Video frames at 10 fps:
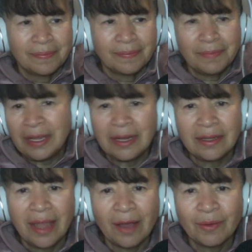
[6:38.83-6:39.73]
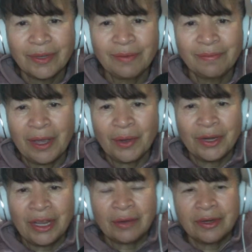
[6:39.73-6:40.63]
Being in love with my
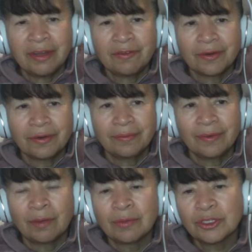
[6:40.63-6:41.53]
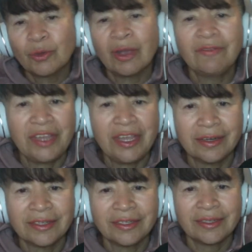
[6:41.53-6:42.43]
honey for almost 12
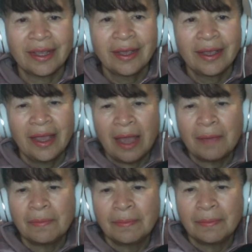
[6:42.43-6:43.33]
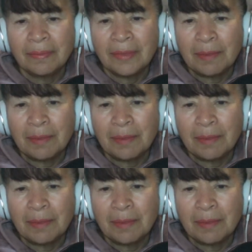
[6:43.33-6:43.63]
years, and